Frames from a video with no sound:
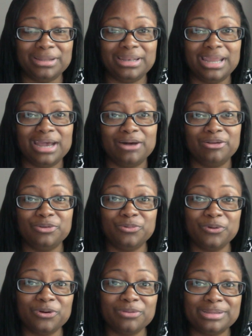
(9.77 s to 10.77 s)
Now, your
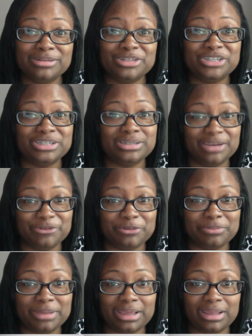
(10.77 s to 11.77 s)
water bill should never
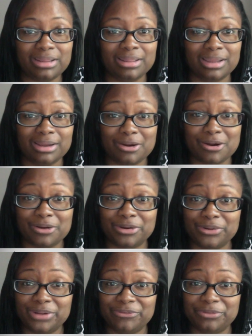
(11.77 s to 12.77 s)
be like a car
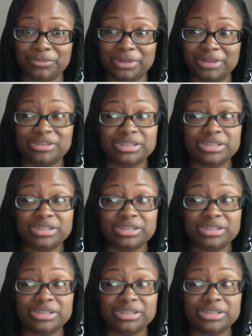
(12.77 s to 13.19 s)
note every month.